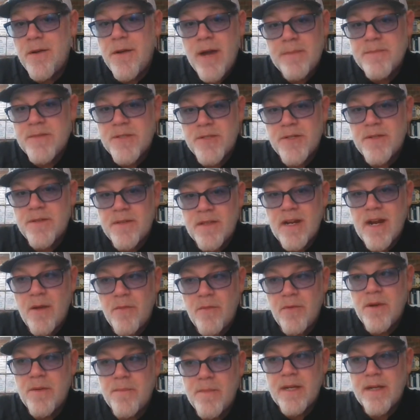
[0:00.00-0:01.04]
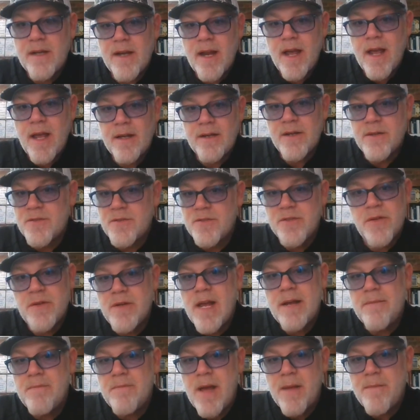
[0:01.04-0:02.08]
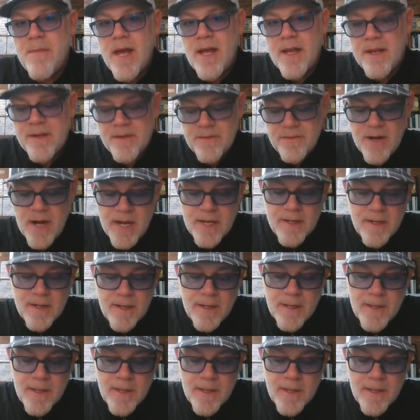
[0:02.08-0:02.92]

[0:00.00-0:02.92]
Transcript: I'm certain that I would have been diagnosed. No doubt in my mind, right?